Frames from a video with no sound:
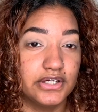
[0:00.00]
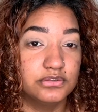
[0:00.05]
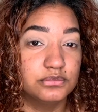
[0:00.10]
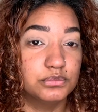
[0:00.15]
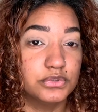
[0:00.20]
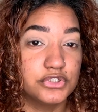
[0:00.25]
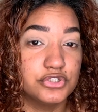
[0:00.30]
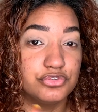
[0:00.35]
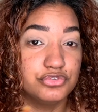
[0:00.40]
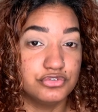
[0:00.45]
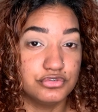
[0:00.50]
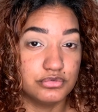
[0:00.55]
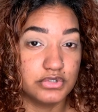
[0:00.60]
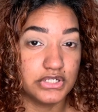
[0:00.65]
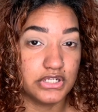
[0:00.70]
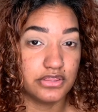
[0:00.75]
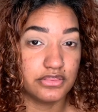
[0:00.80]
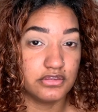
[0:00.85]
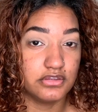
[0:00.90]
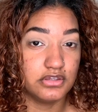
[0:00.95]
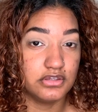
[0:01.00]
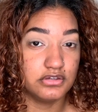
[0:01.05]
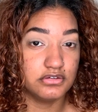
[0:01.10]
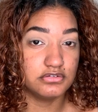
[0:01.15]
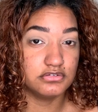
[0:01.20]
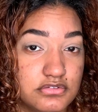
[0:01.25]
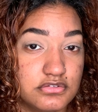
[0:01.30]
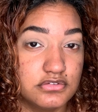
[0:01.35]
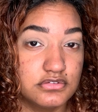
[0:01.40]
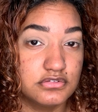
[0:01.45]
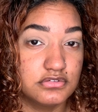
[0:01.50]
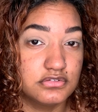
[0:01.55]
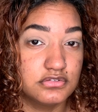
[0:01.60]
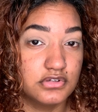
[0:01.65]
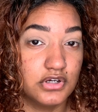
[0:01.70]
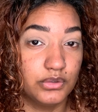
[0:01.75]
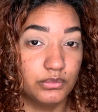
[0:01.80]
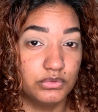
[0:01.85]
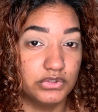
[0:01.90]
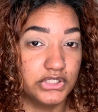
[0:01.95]
I don't want to do anything. I
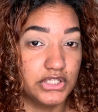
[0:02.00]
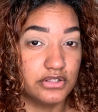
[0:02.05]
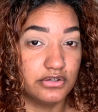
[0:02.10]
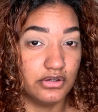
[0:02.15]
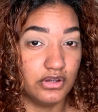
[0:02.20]
don't want to get